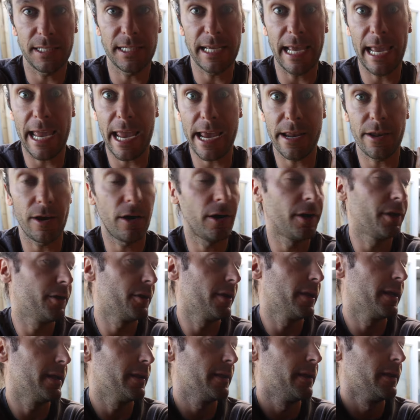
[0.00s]
to
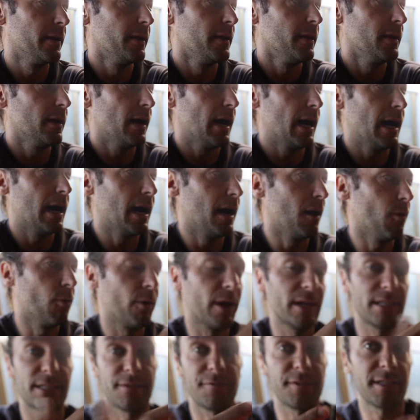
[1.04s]
800, uh,
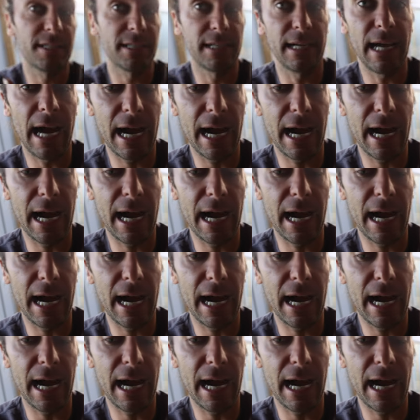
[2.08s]
whereas if it's an